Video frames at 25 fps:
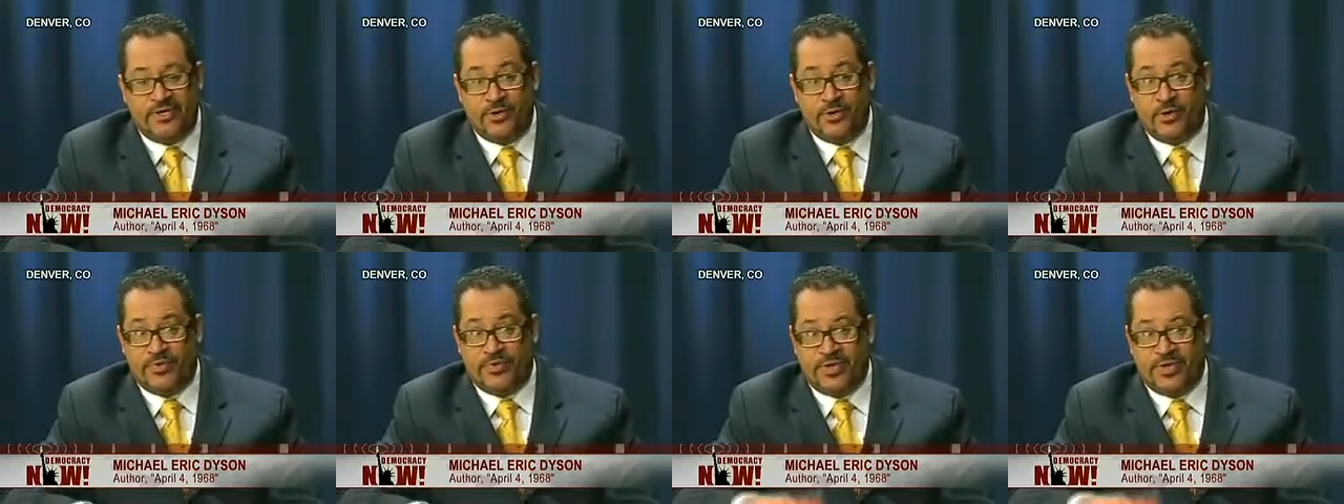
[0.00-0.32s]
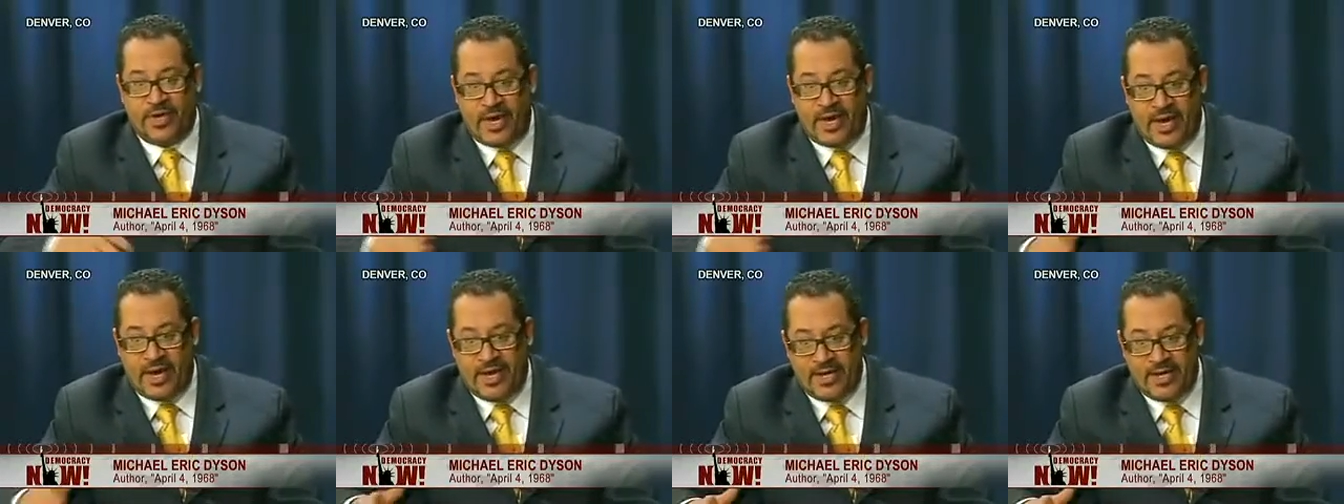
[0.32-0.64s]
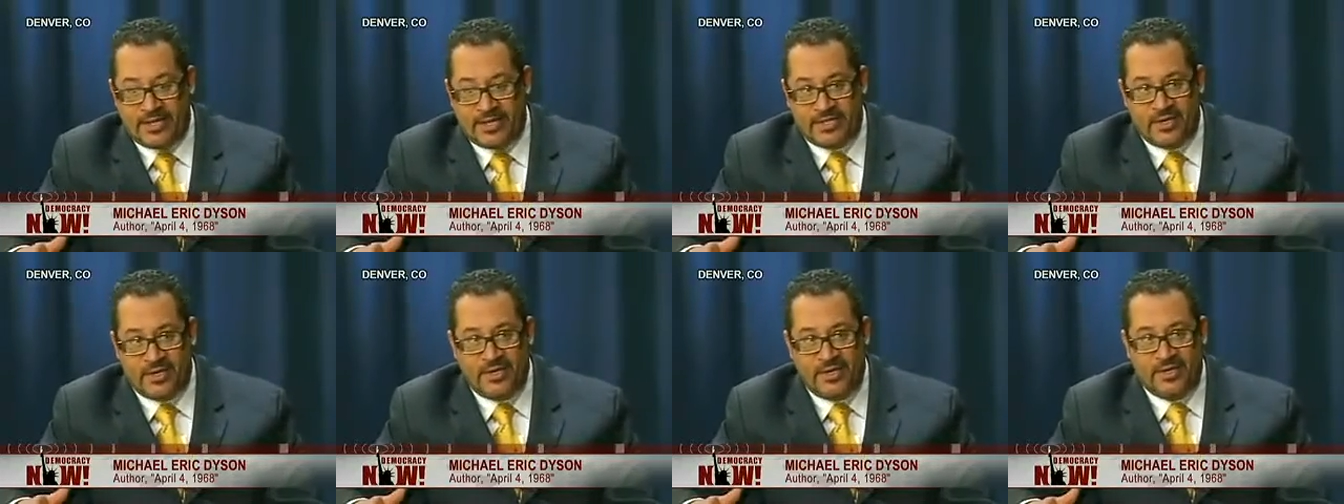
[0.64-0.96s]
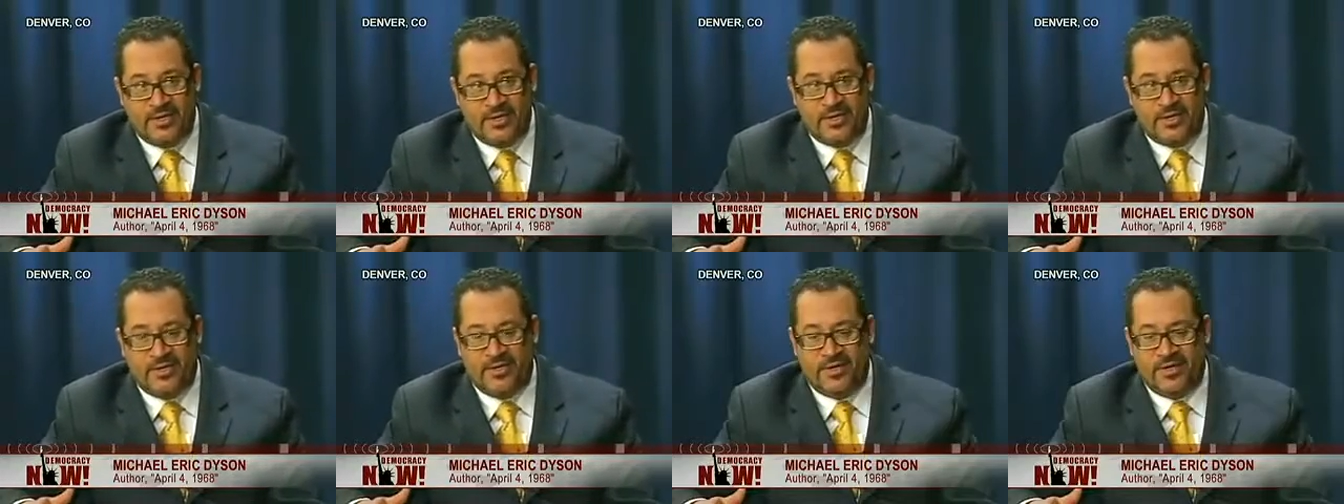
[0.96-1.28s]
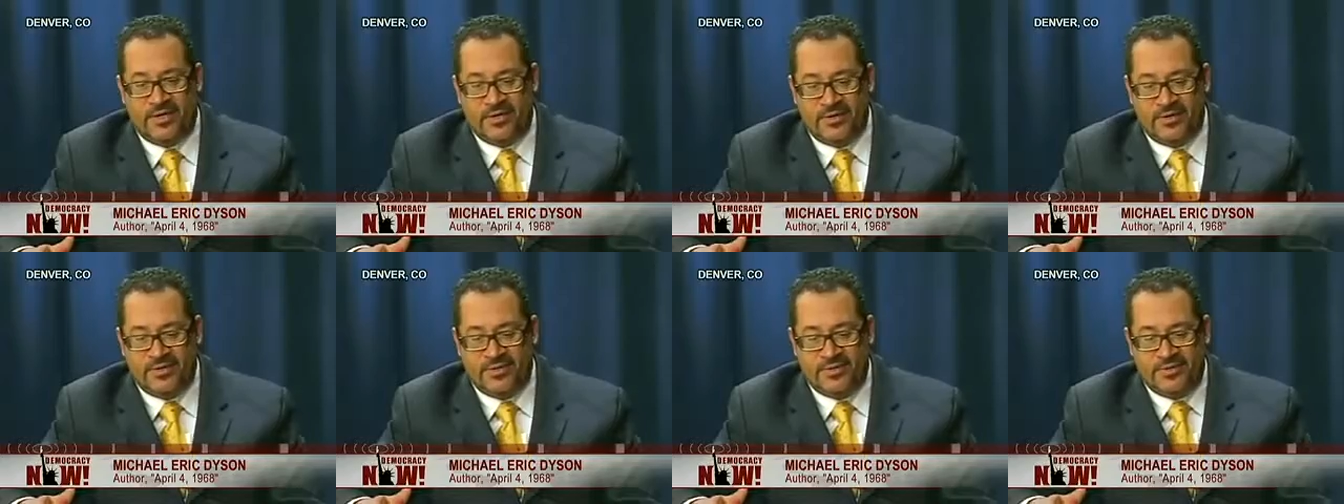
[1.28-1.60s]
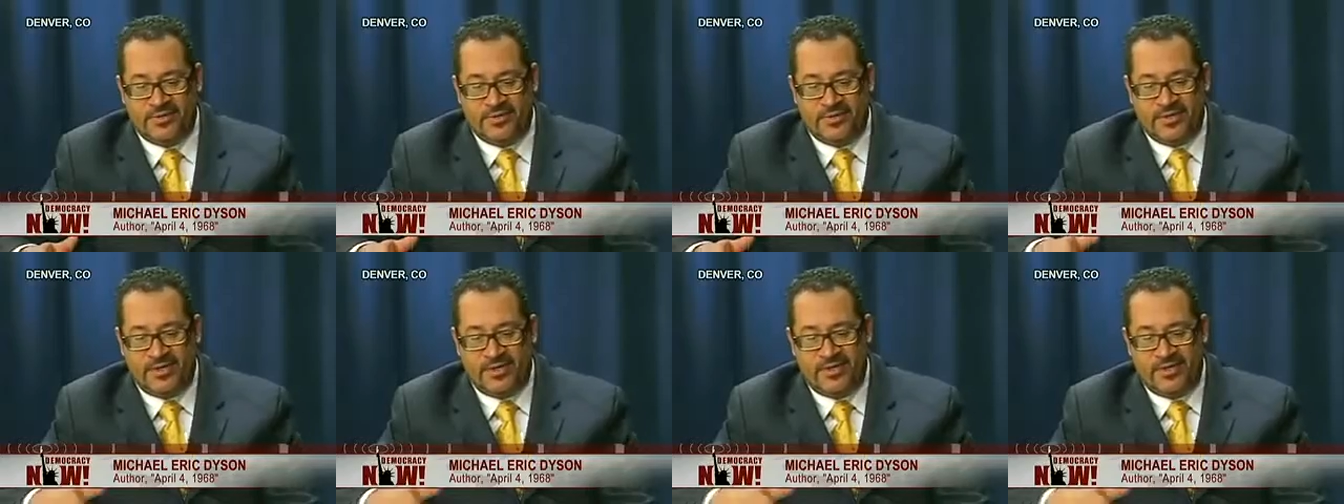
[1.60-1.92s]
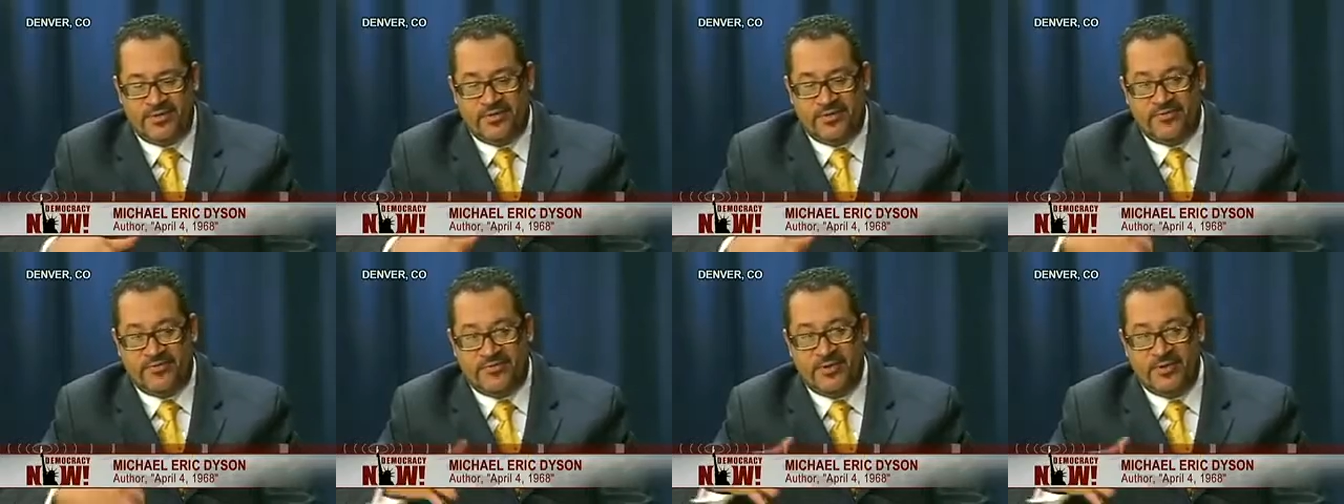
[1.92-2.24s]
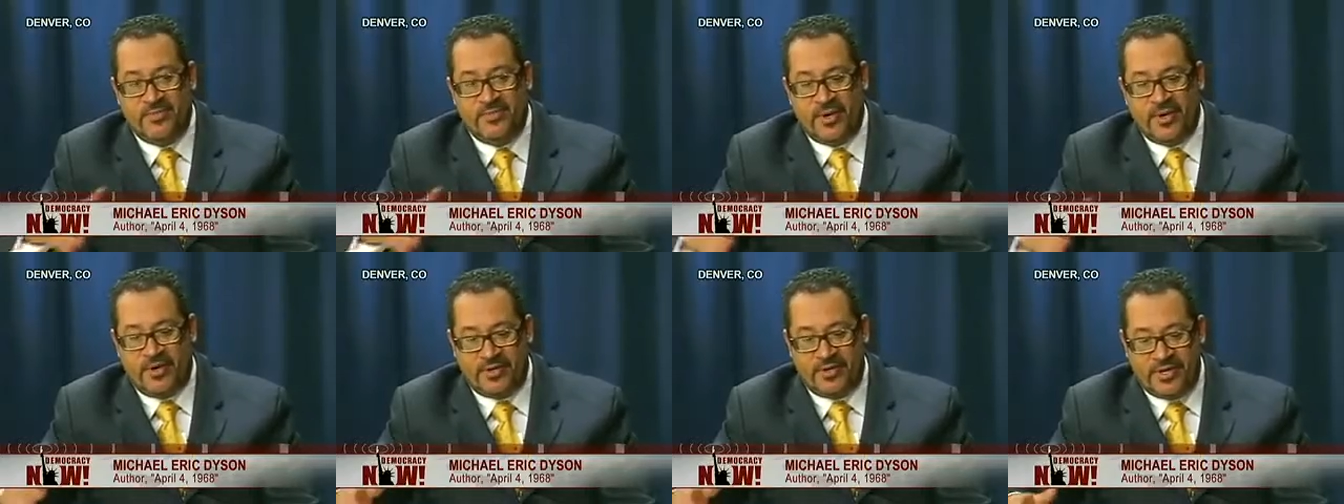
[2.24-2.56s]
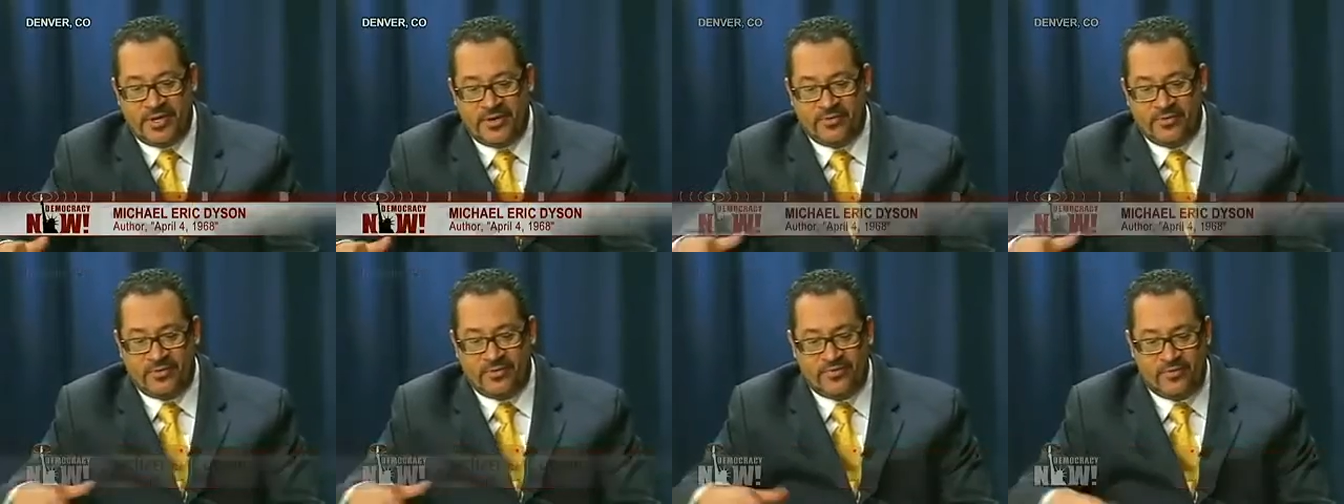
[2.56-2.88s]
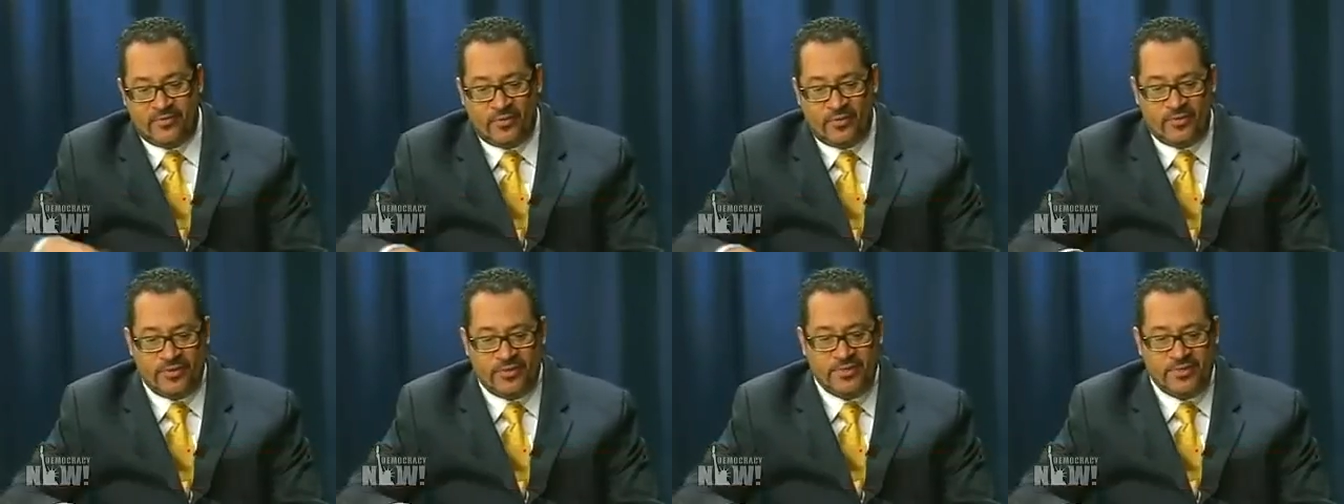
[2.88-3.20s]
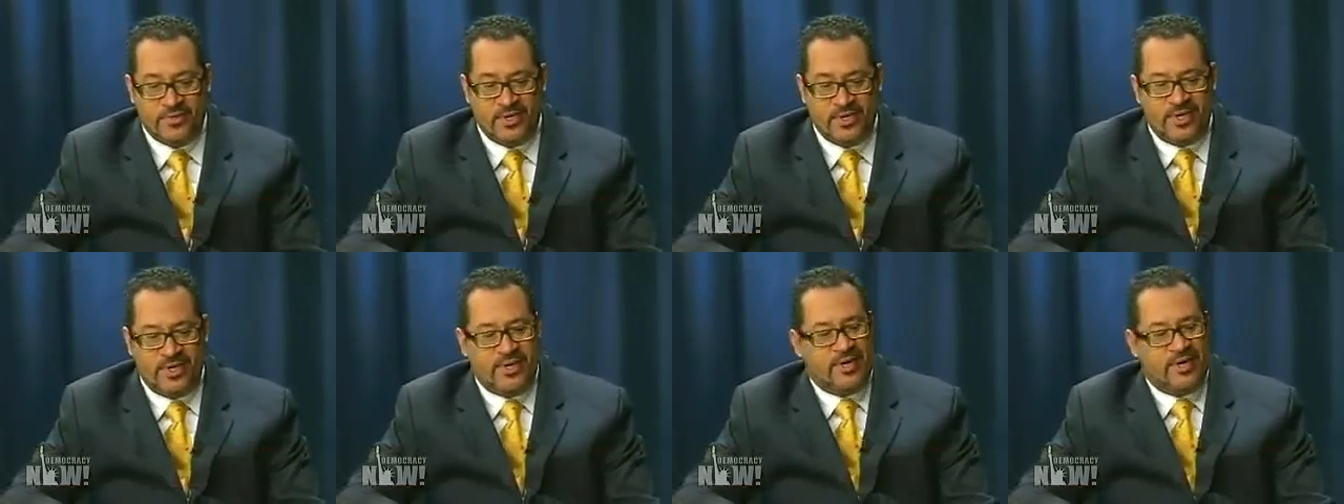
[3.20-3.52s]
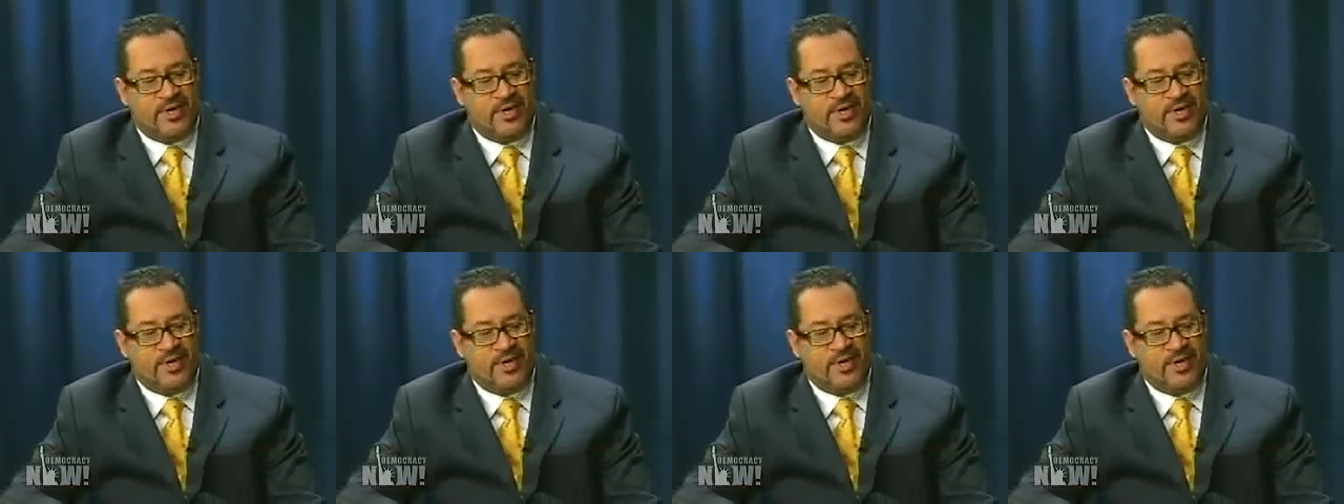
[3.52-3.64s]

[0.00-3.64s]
Dorothy Height, the female leader, of course,